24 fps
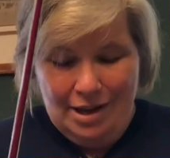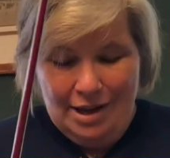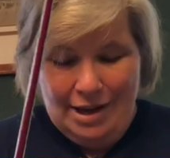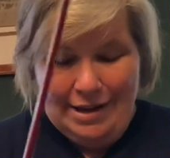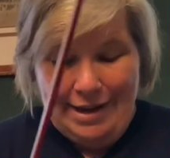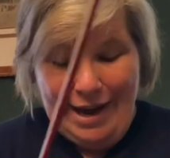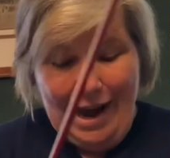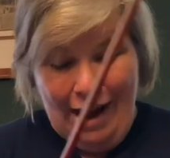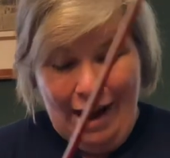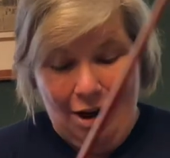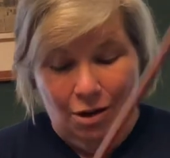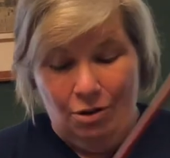
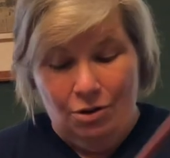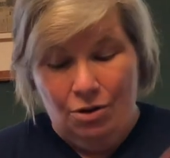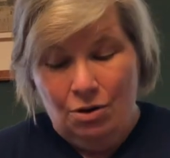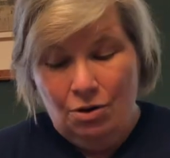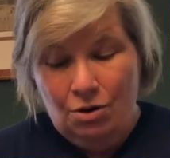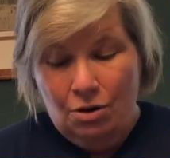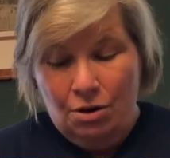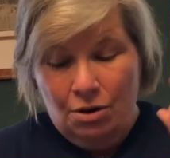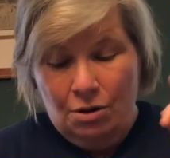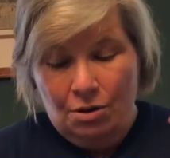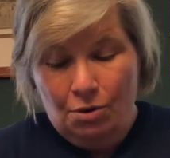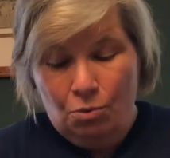Now,
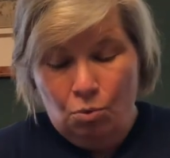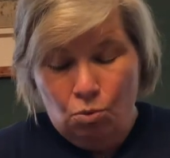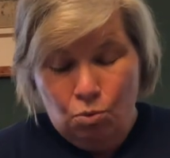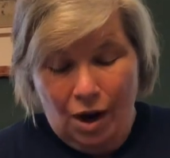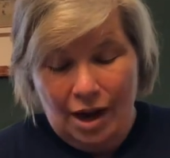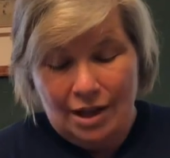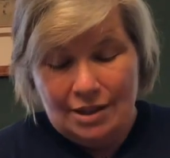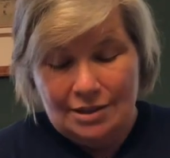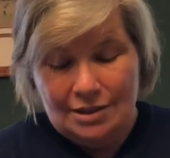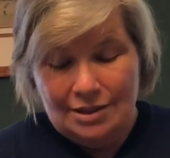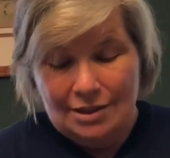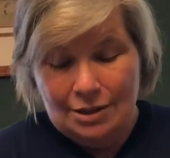
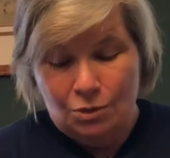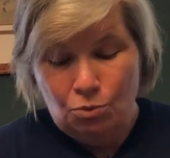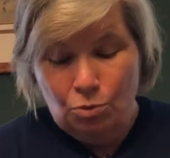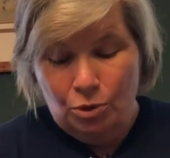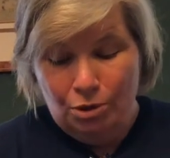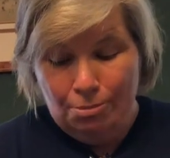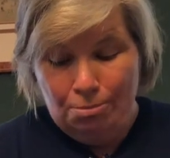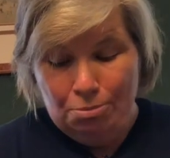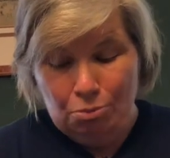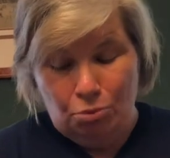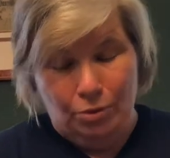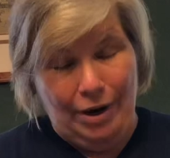rosin will
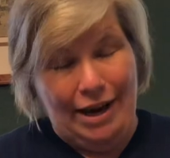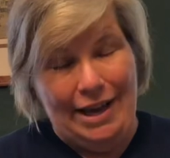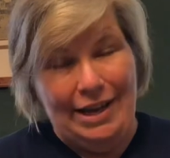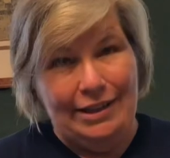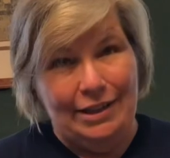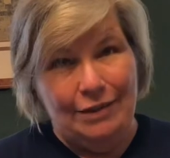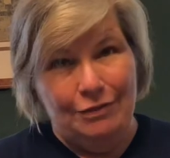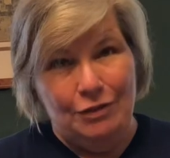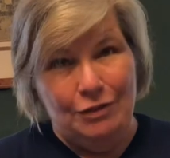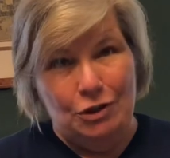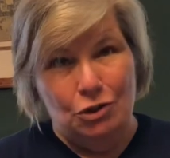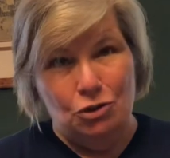break
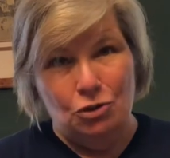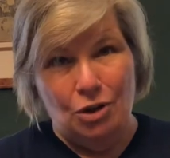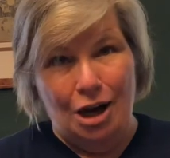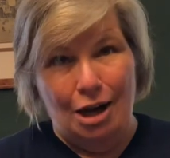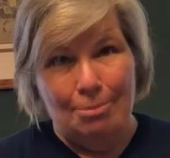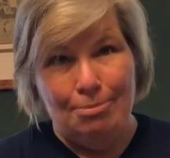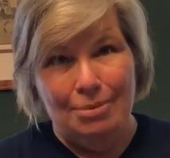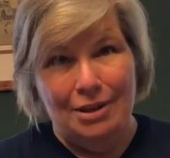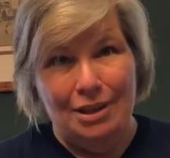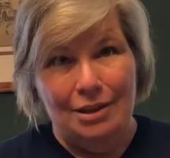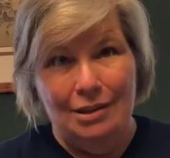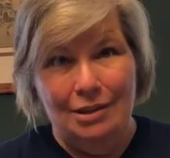if you
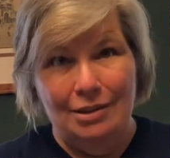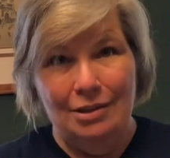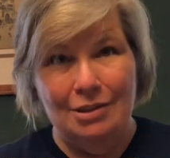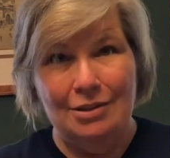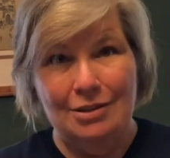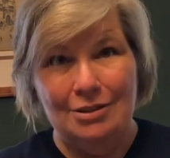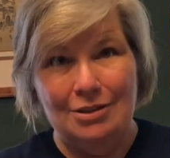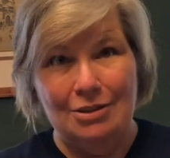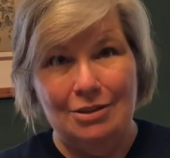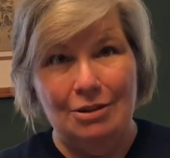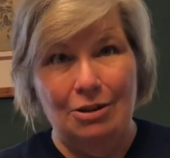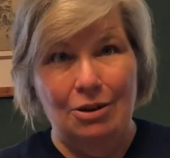drop it.
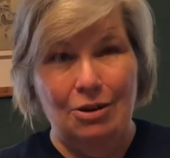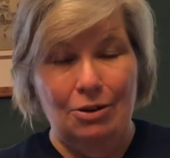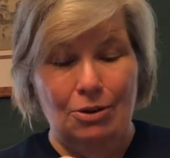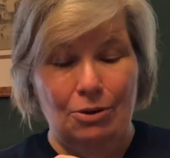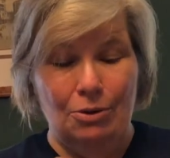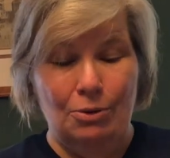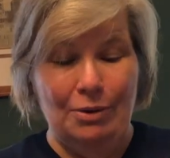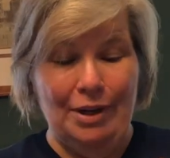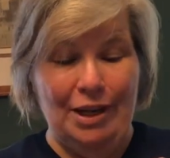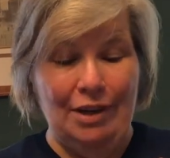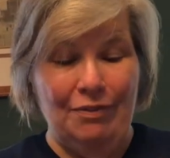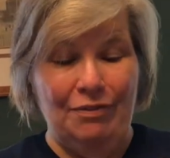
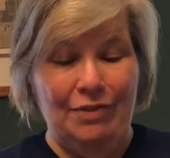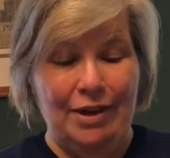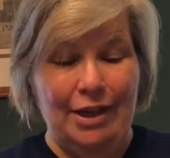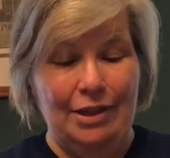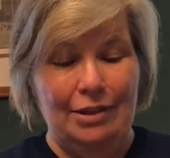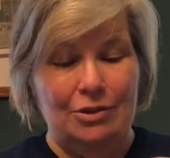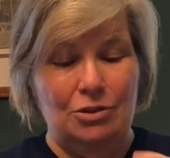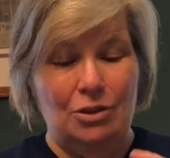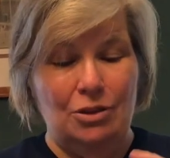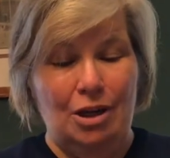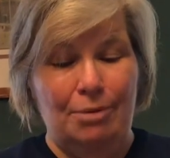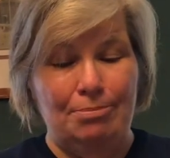So if
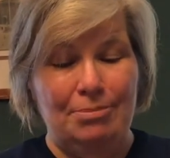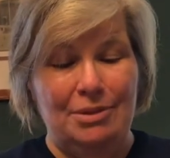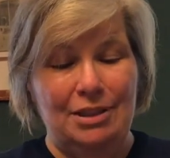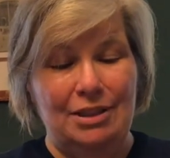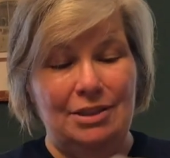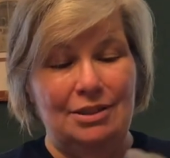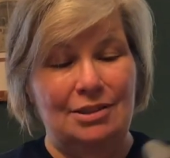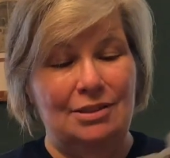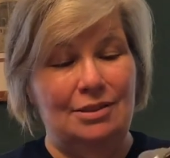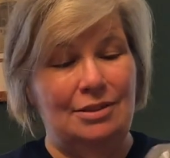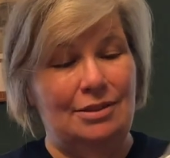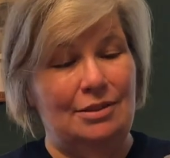I drop
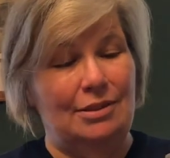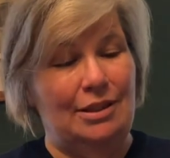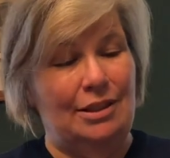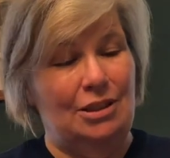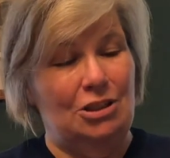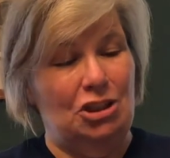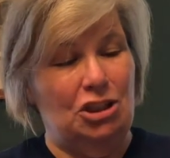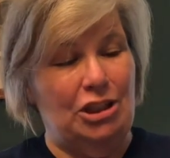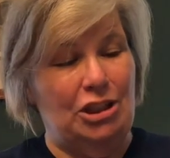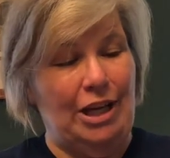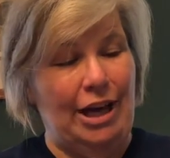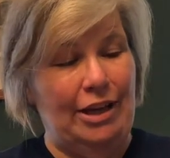this and
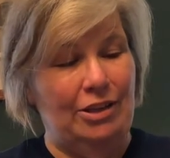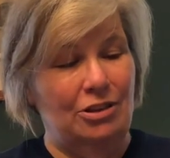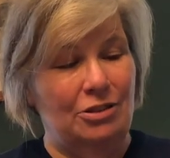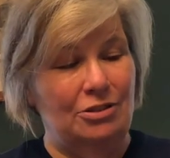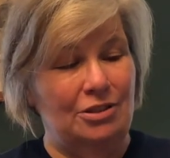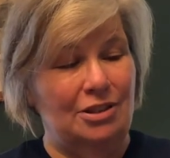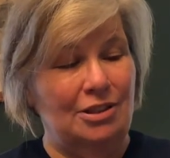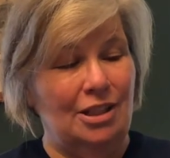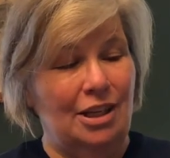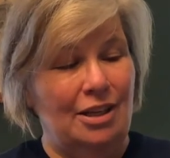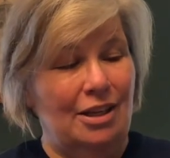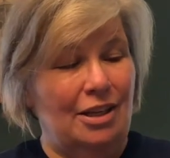it
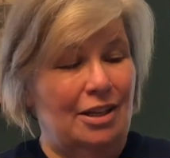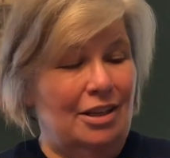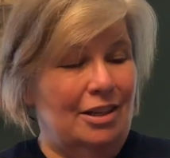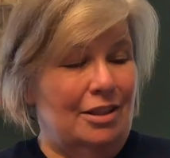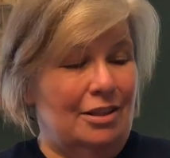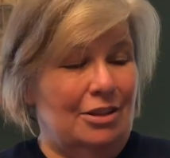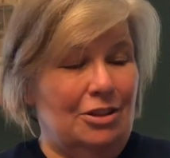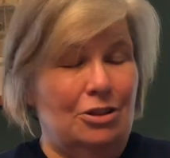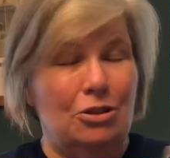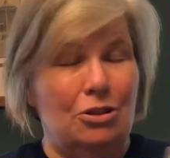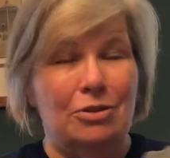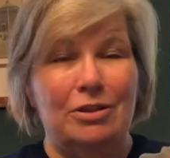shatters,
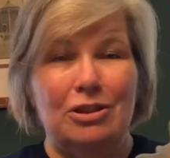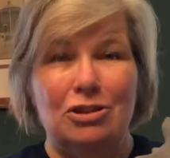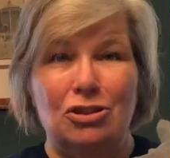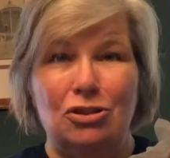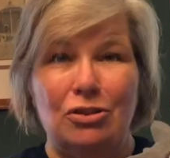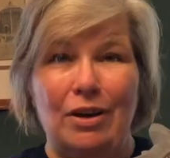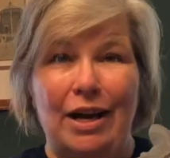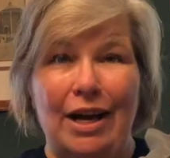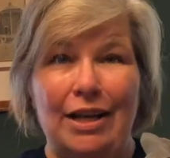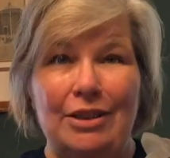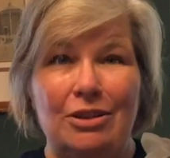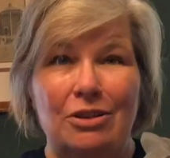you can
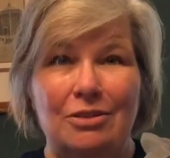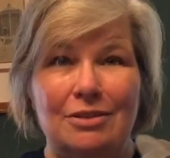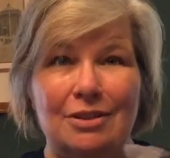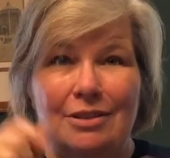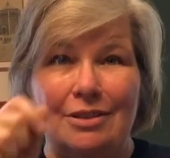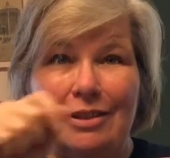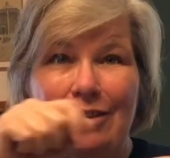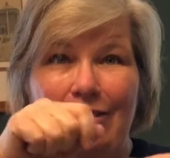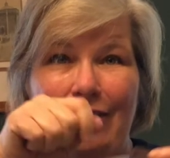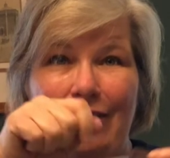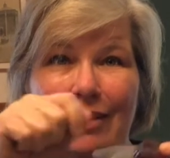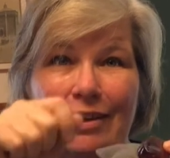try and use a
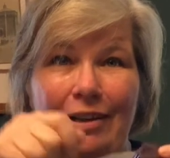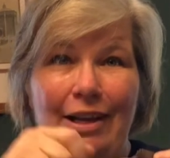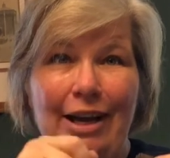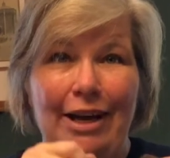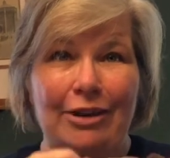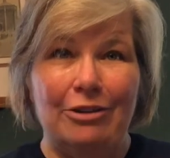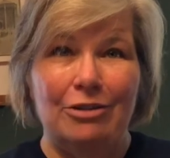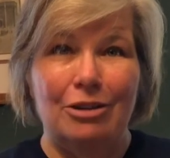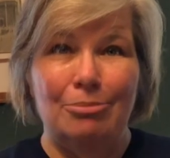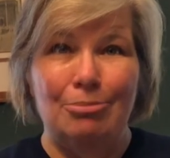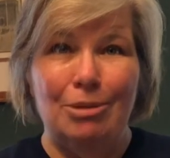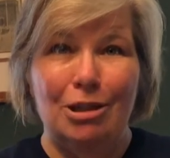cigarette
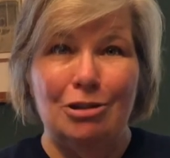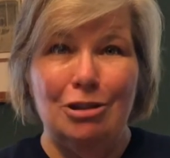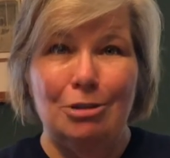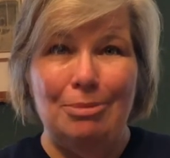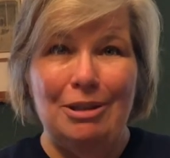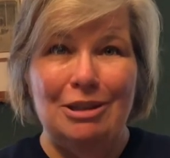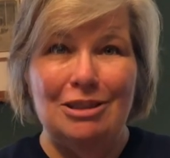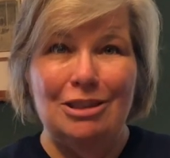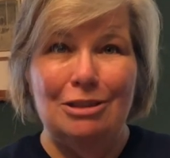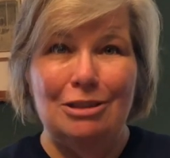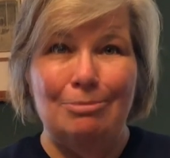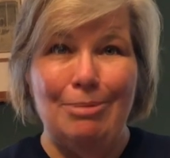lighter and melt the
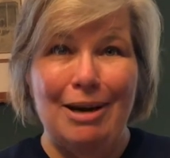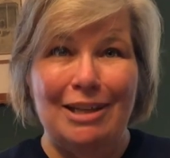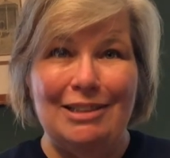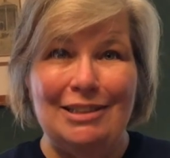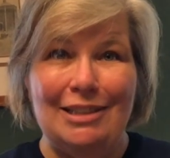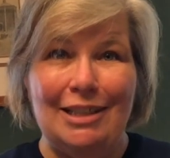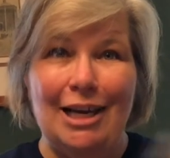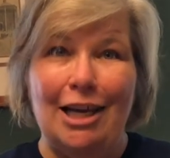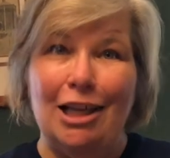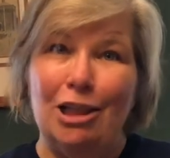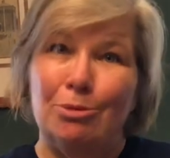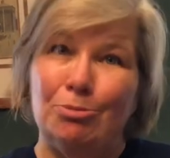pieces back
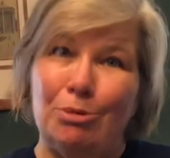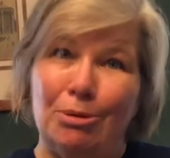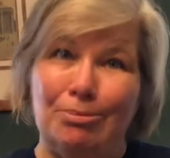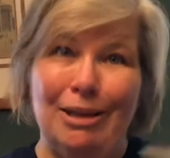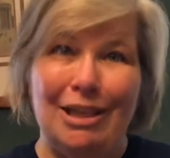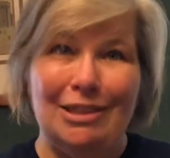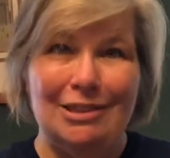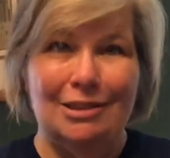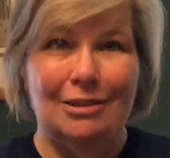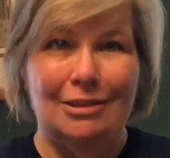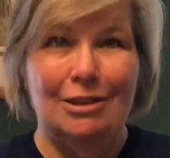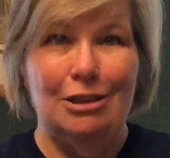together, but
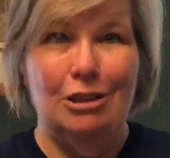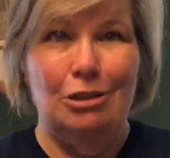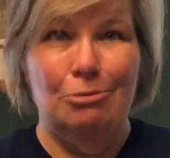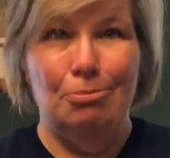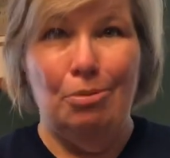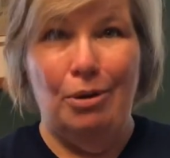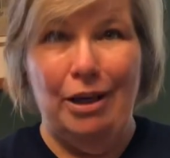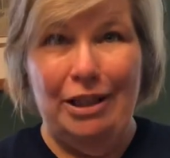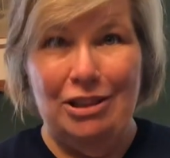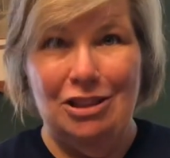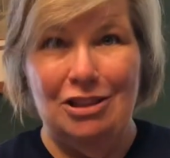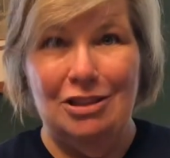basically you
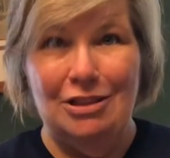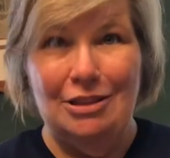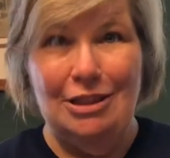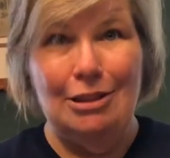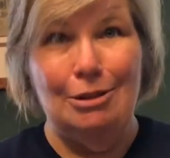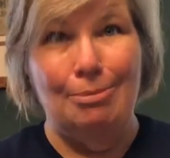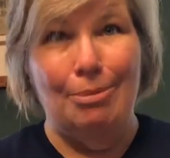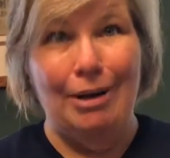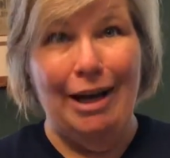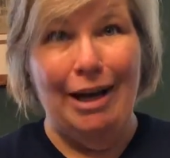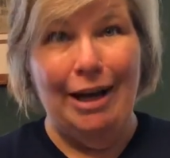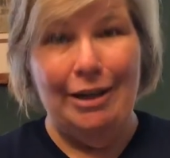probably just need
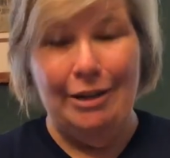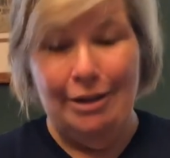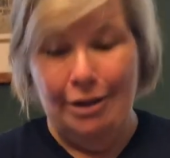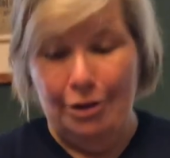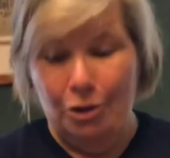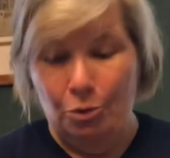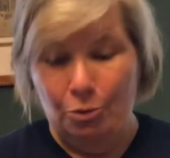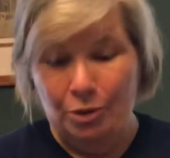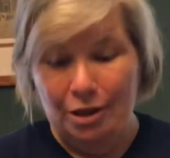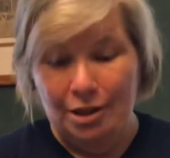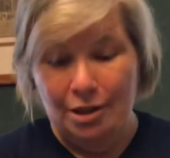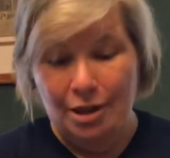to buy another
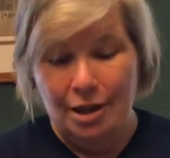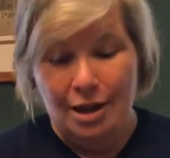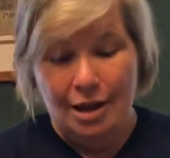one.